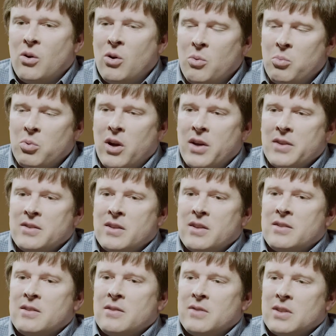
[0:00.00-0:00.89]
whole
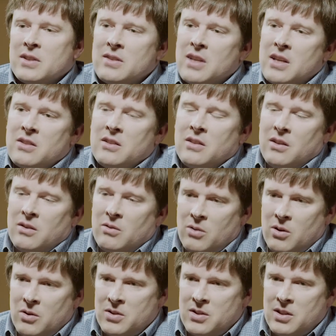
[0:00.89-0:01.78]
process of accessioning,
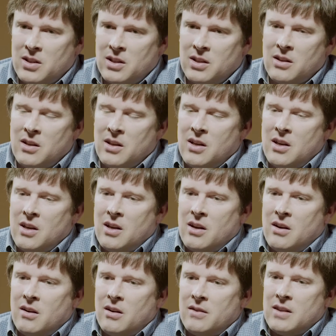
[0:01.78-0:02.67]
grossing
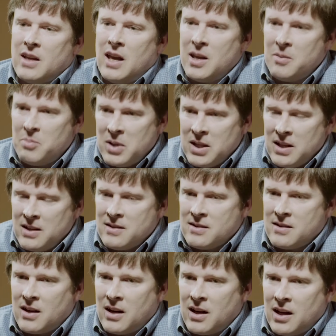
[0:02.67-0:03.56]
on the AP
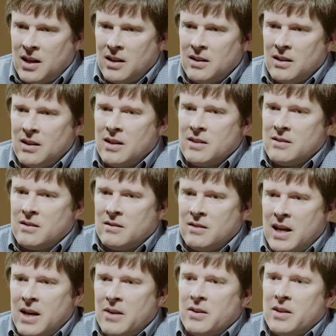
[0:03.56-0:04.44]
side has
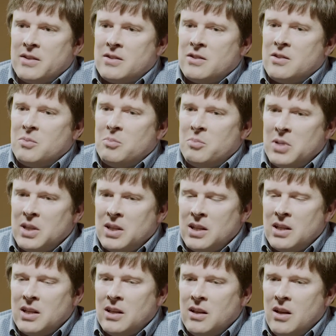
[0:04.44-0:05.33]
allowed us to
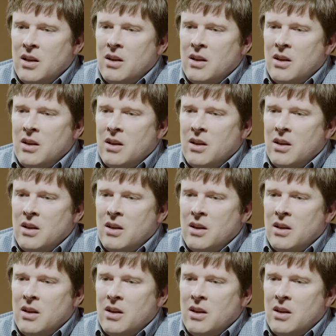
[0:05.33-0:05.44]
be